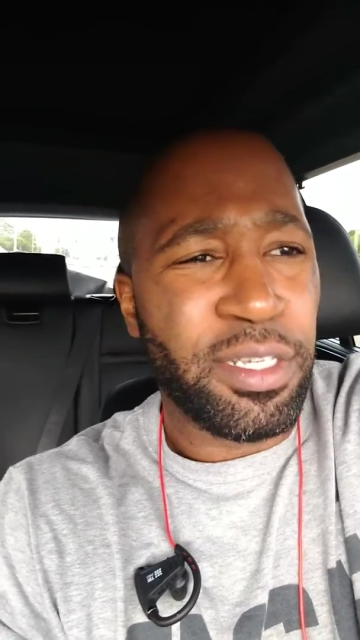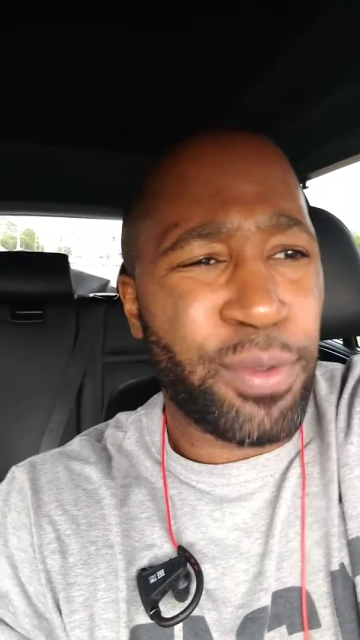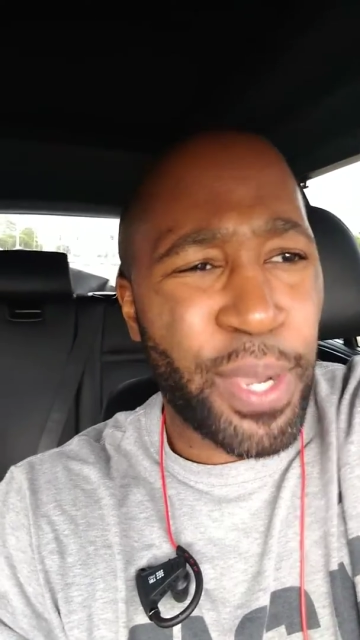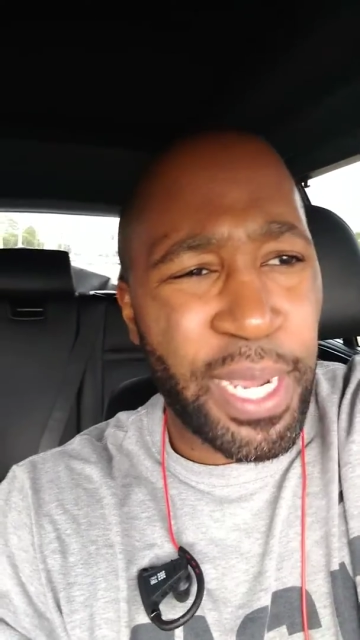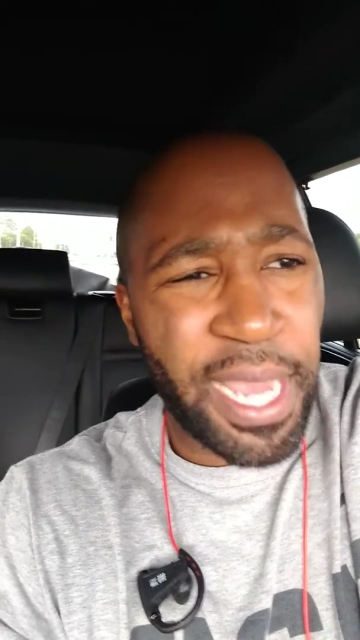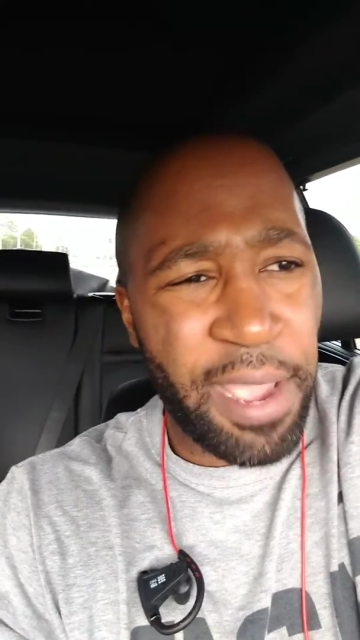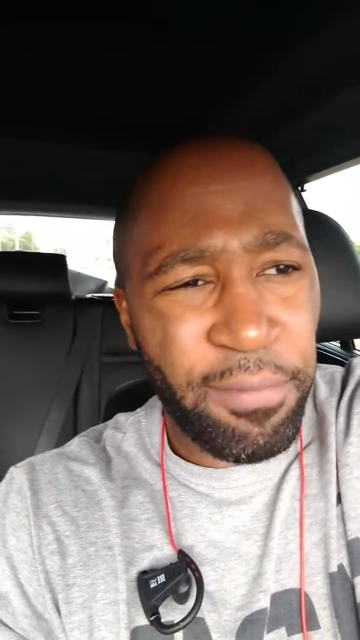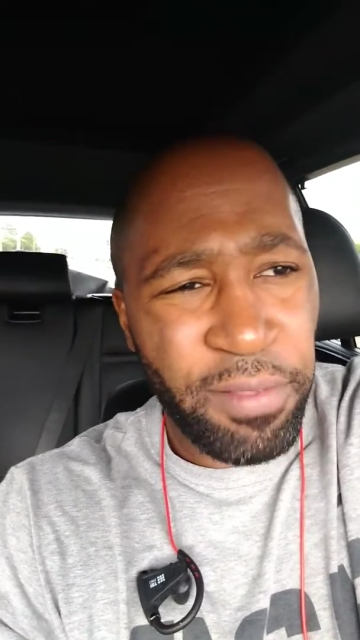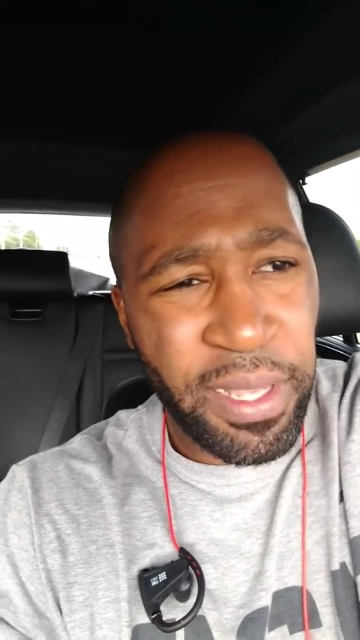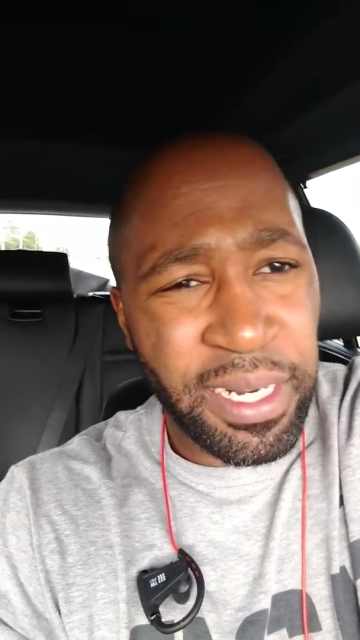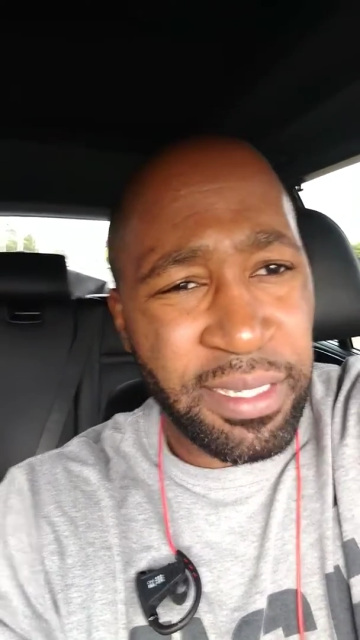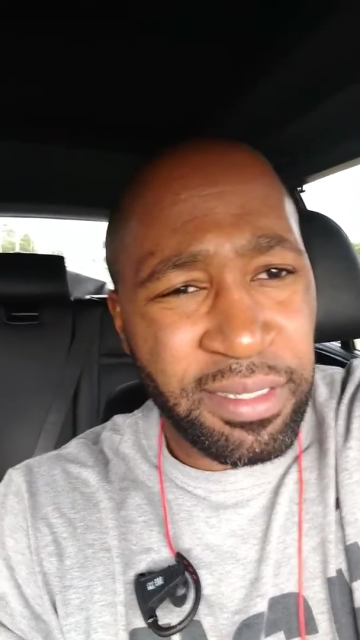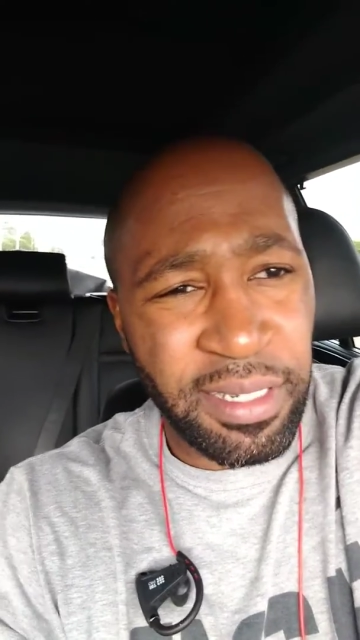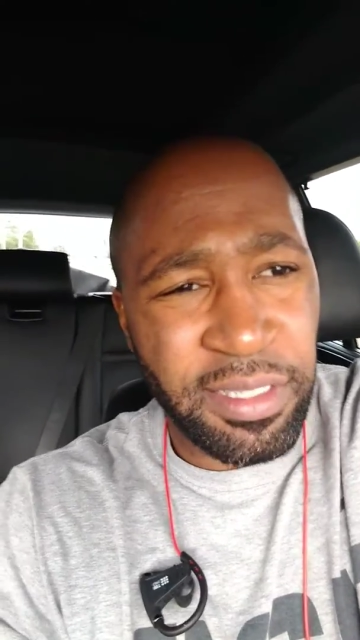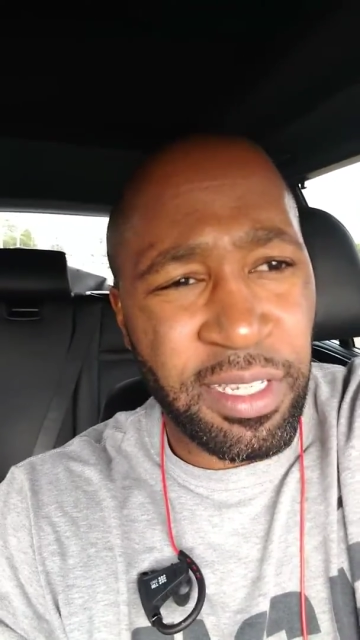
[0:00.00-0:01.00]
great
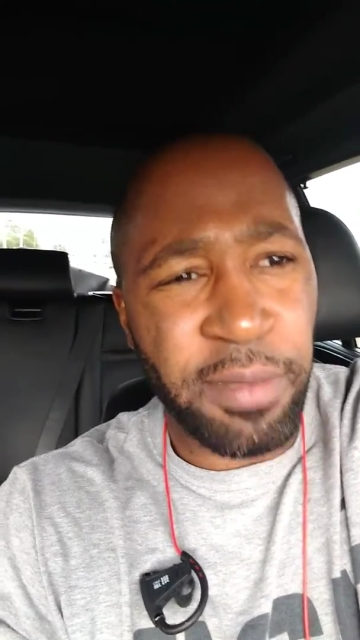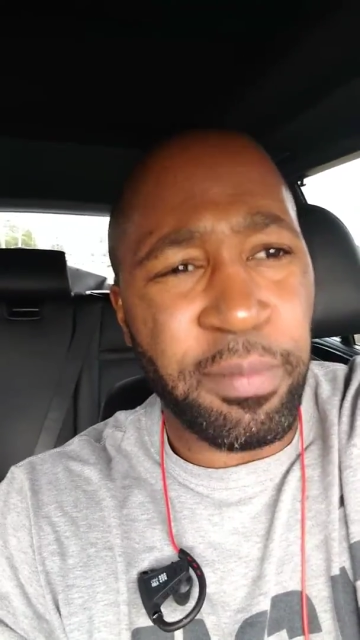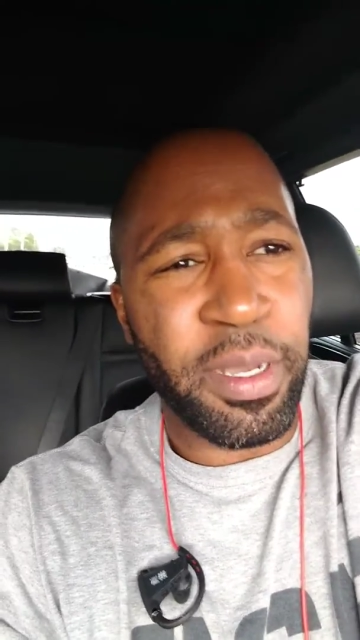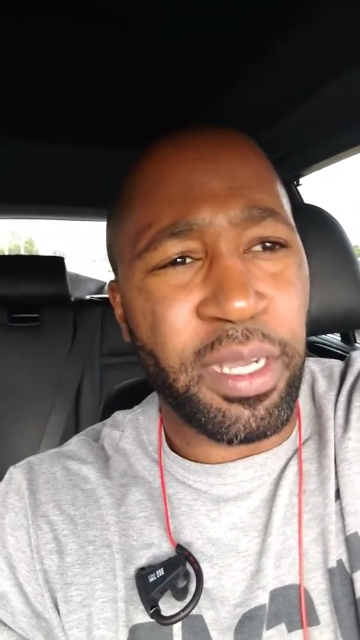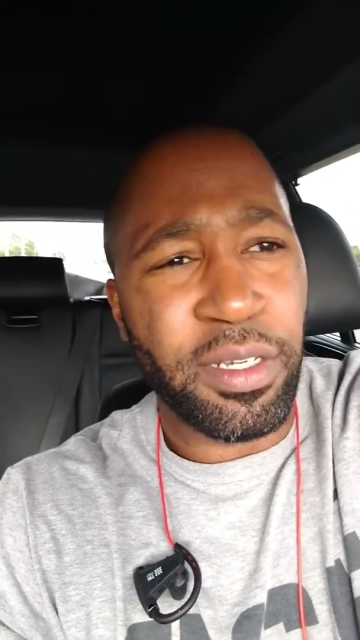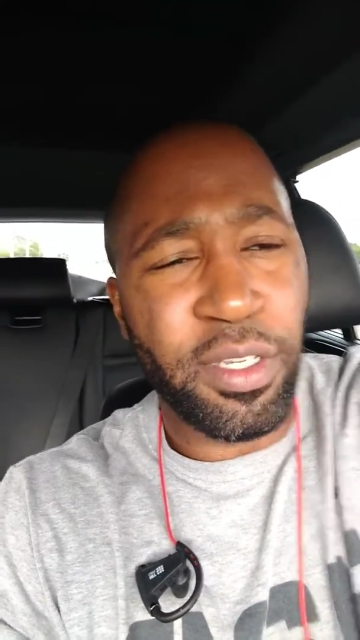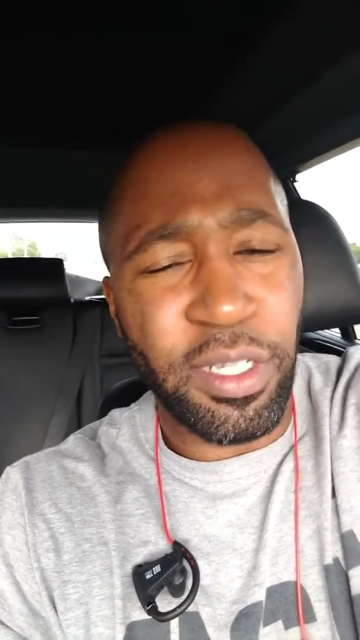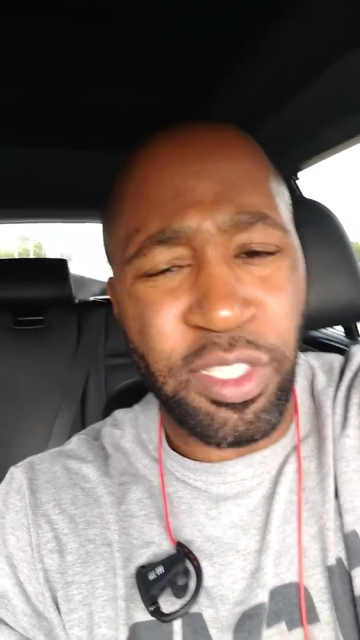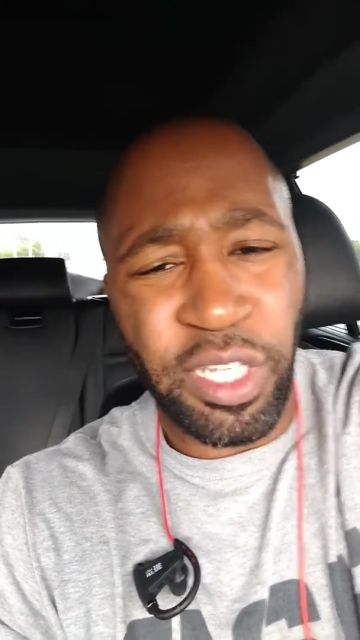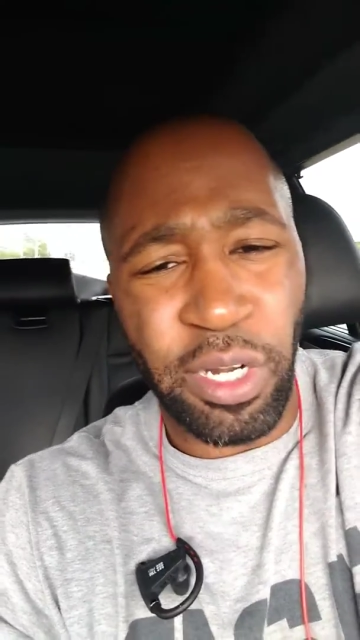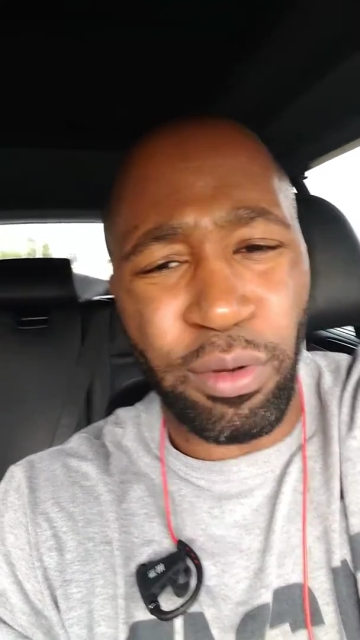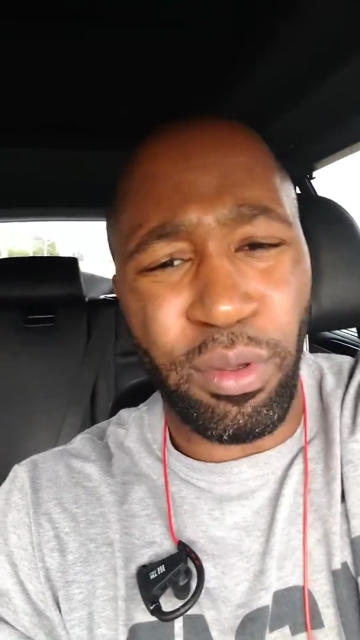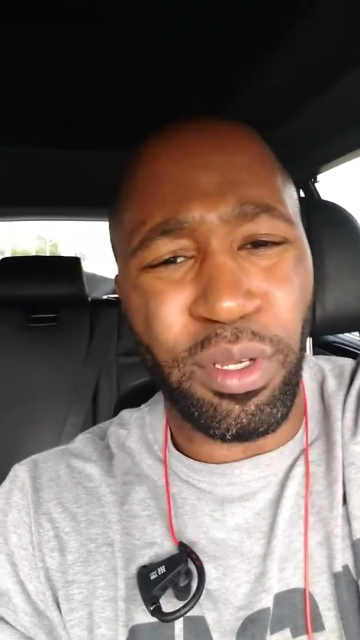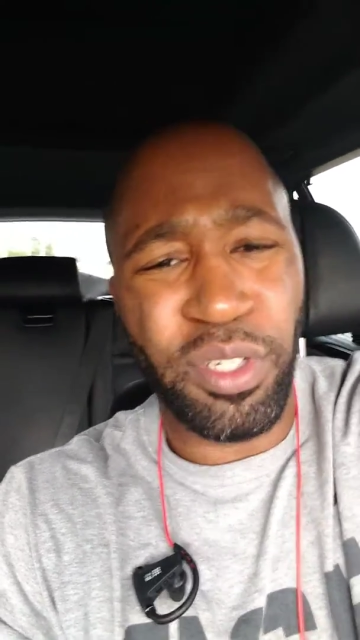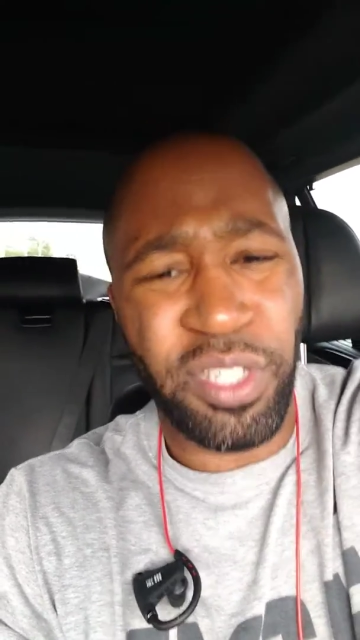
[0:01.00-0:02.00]
athleticism, a good
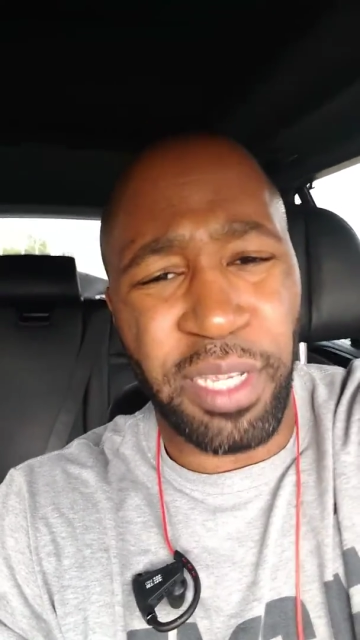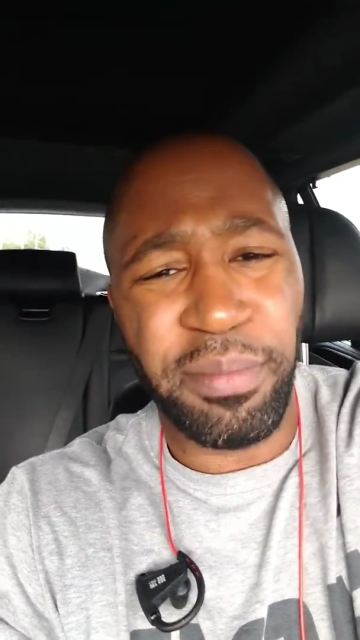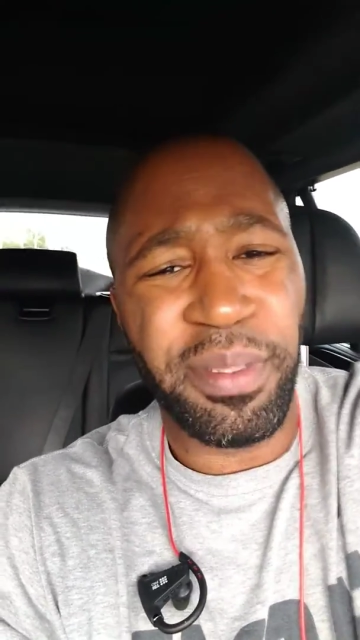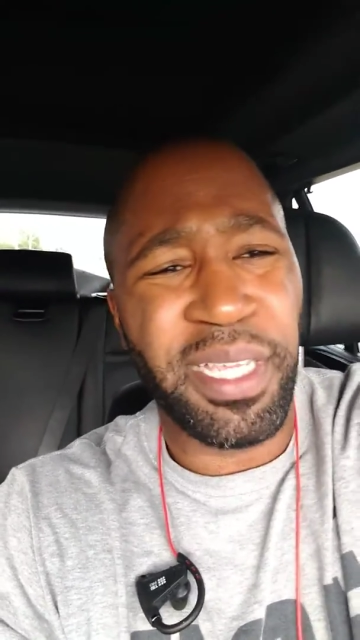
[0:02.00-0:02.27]
generalship.